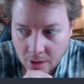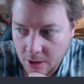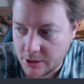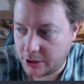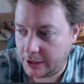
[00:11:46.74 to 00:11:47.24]

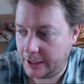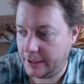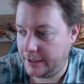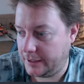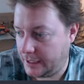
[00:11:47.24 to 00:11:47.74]
So
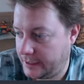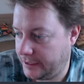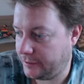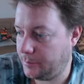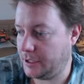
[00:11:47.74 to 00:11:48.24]

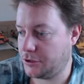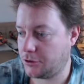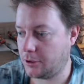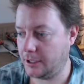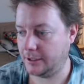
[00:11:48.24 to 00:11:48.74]
lately I've been
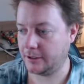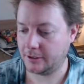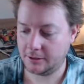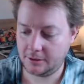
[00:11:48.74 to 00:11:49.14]
trialing